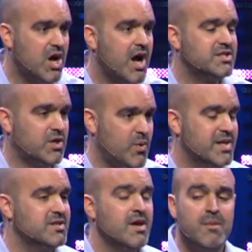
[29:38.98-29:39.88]

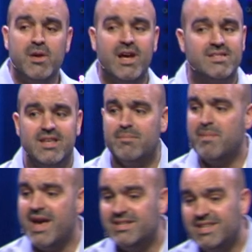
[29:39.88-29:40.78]
consequence because the
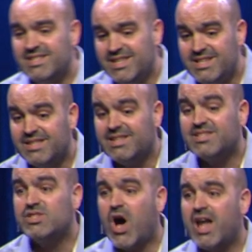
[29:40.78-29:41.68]
amazing season
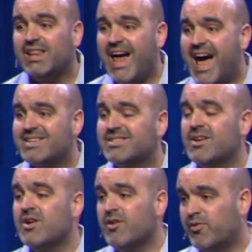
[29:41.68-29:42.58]
does not last
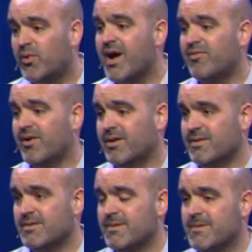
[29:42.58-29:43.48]
forever.
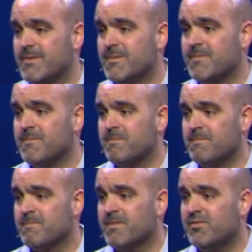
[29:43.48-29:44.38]

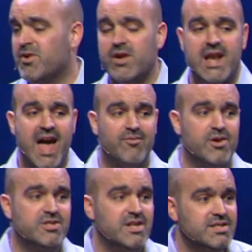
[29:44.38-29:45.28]
If you're in an
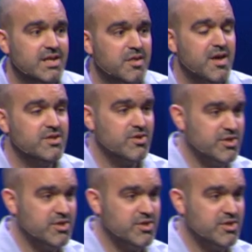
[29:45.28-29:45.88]
average season and things are